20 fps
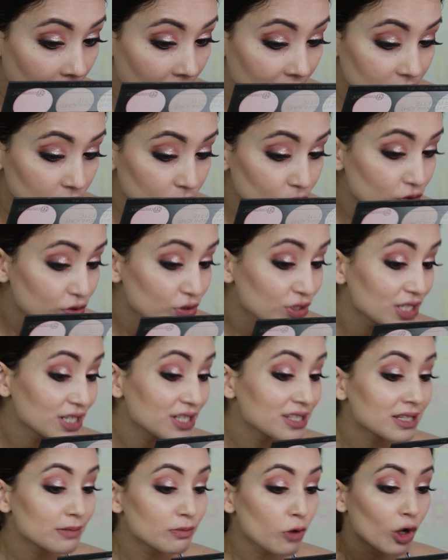I do
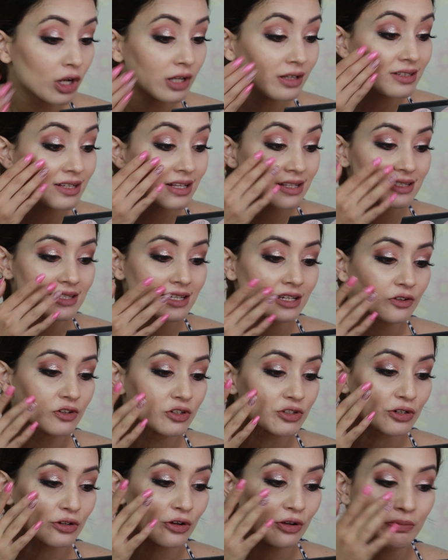see some oil
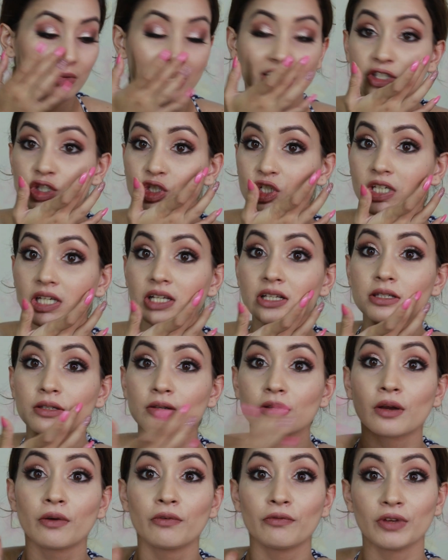secretion on my cheeks
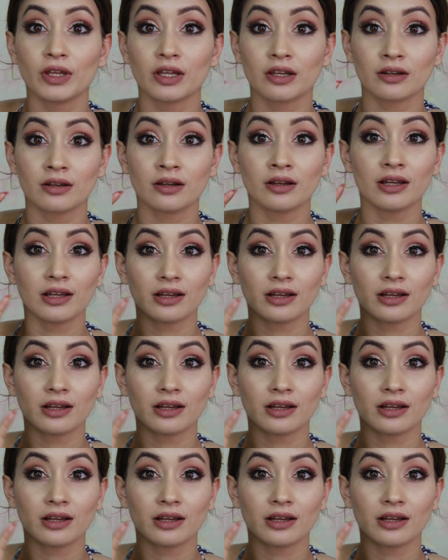where